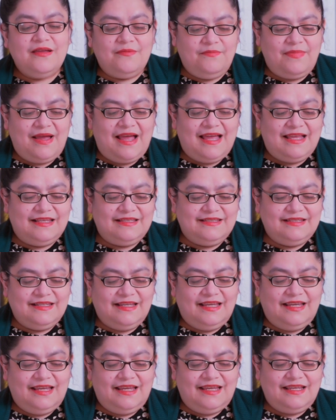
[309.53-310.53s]
But
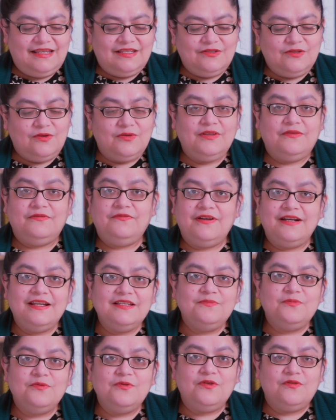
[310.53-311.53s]
so the
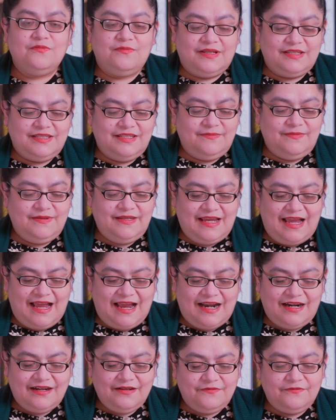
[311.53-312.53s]
first book on my
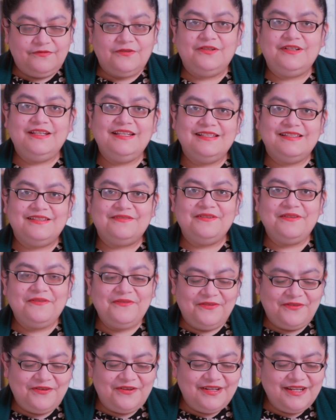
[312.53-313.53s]
TBR for this
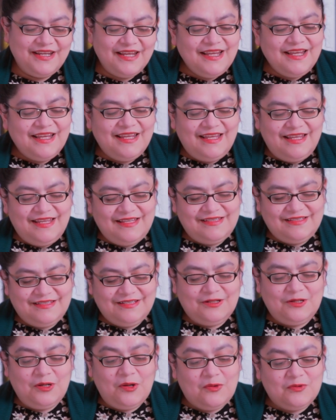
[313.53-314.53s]
readathon is
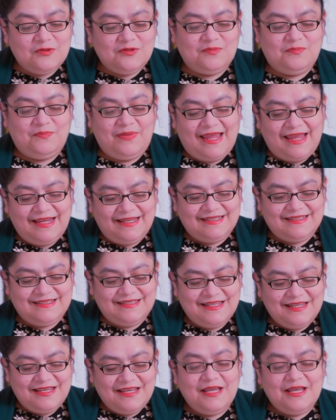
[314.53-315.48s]
Clothes Pegs,